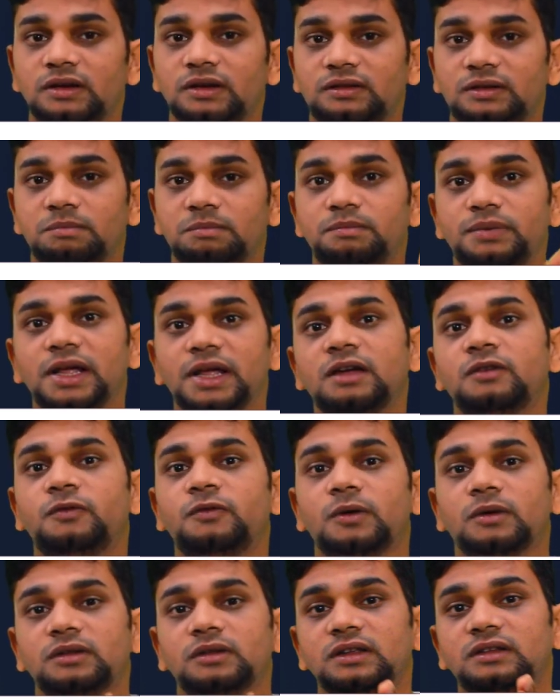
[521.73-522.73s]
a break
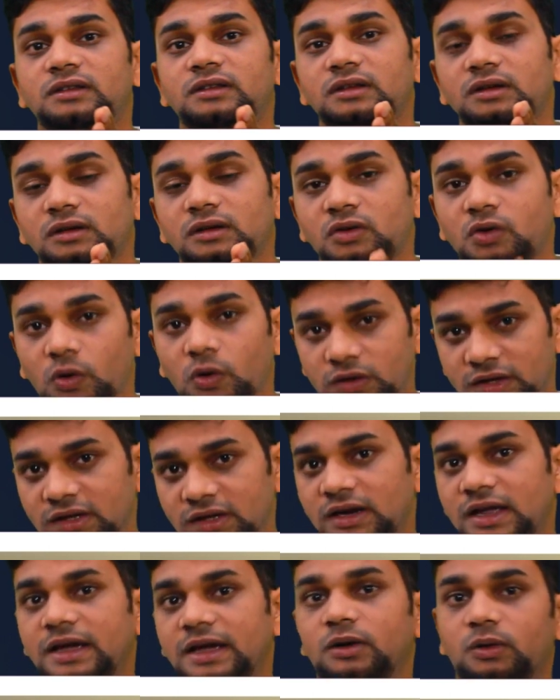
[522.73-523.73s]
for this
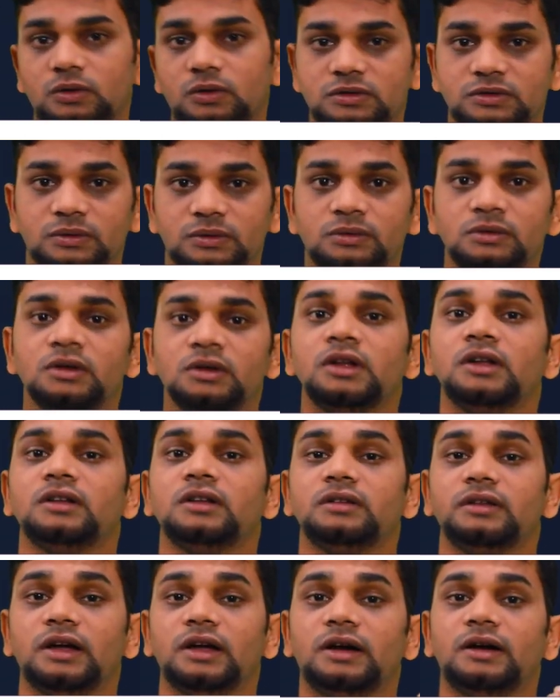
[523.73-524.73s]
coating layer also,
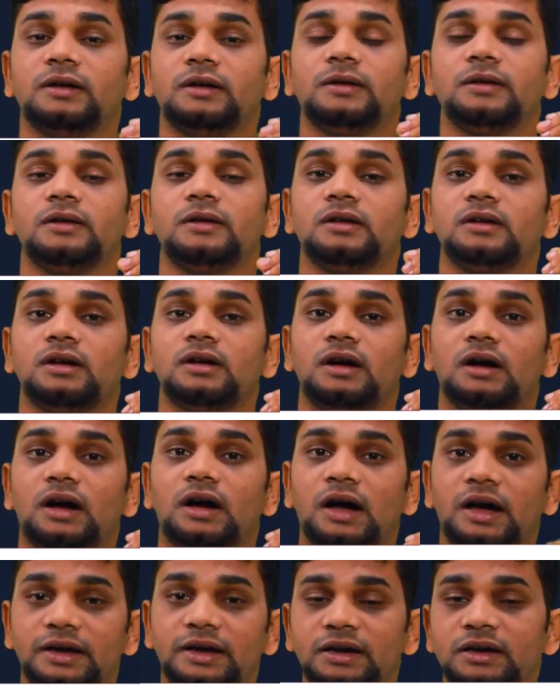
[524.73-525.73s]
the
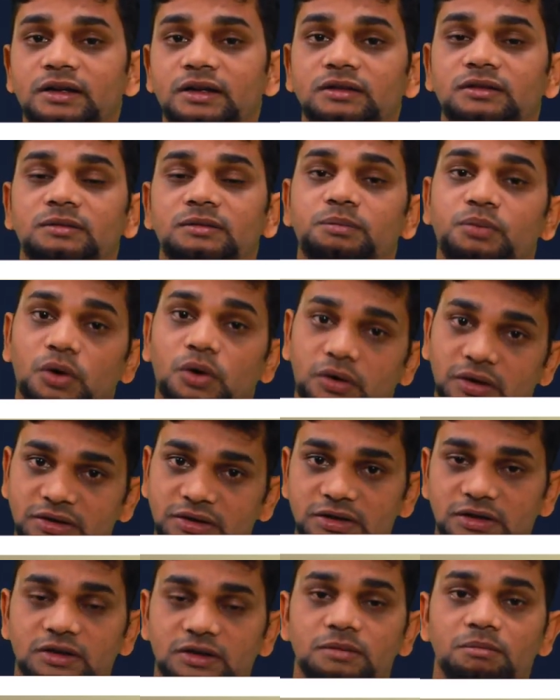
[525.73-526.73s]
iron is
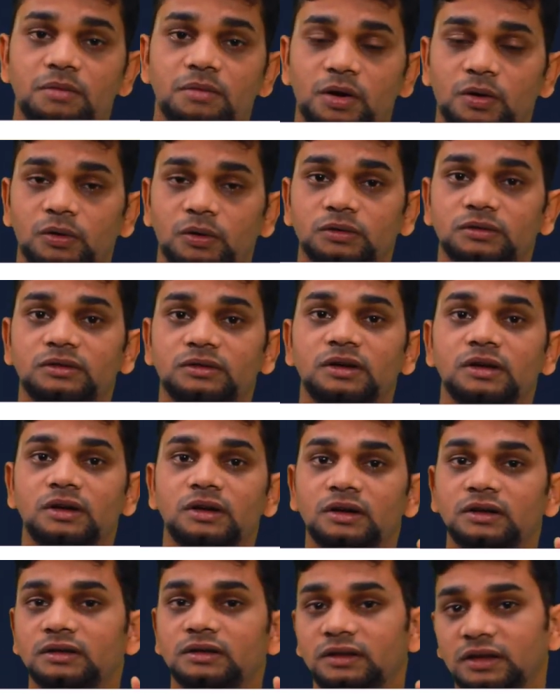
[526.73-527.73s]
protected because
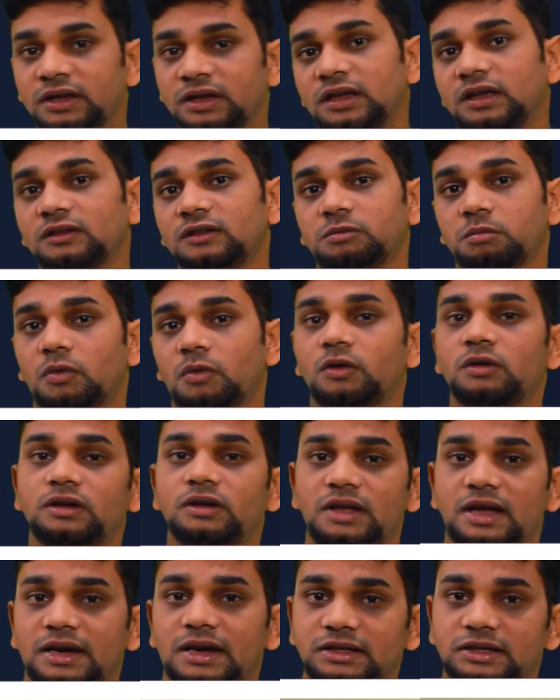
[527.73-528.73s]
zinc is more
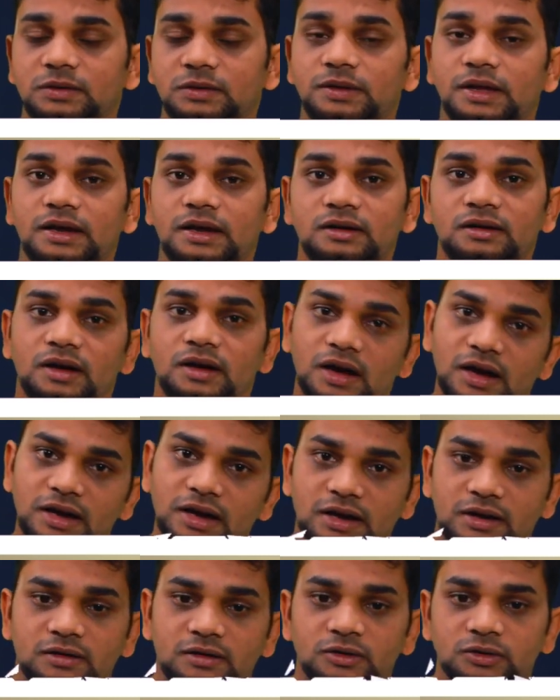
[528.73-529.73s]
reactive than
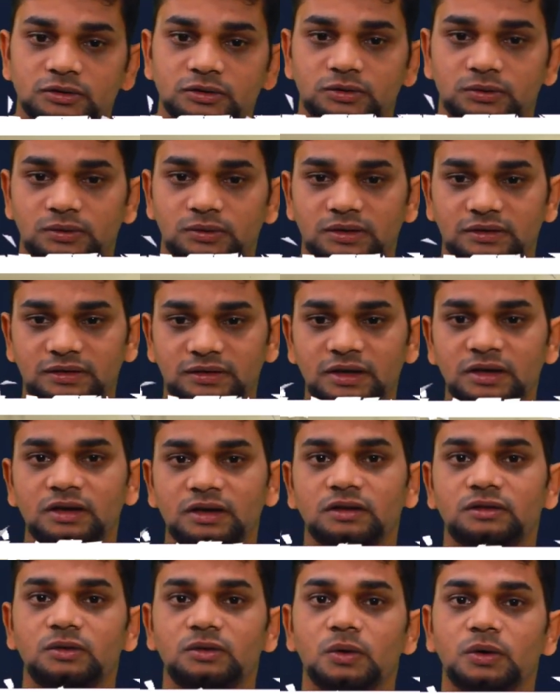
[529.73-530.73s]
iron. So the zinc
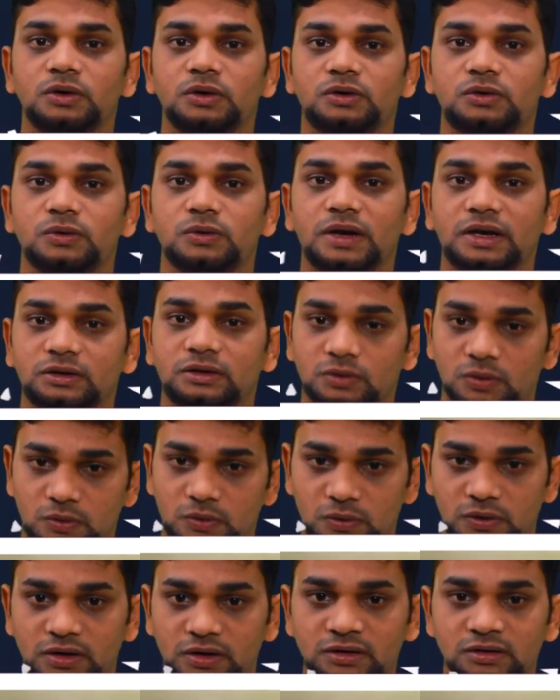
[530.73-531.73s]
is going to get
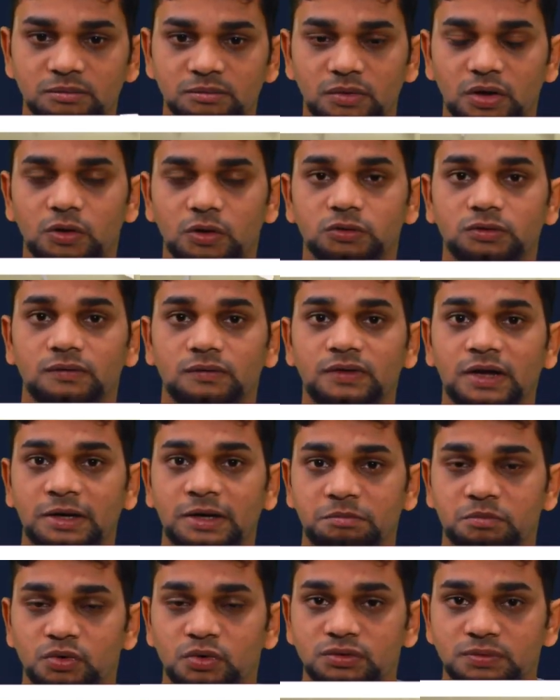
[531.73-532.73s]
corroded because of the
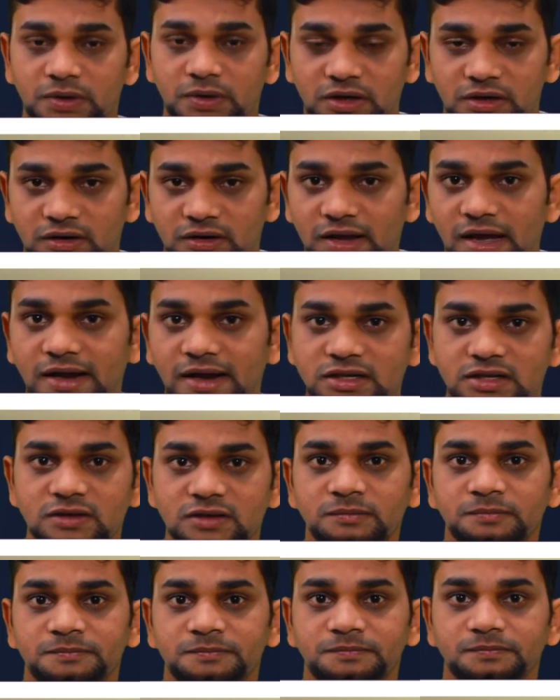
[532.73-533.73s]
atmospheric
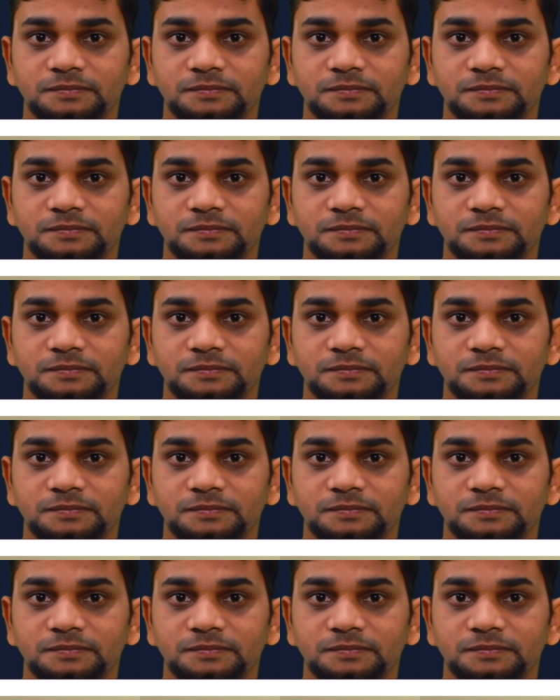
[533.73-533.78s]
reaction,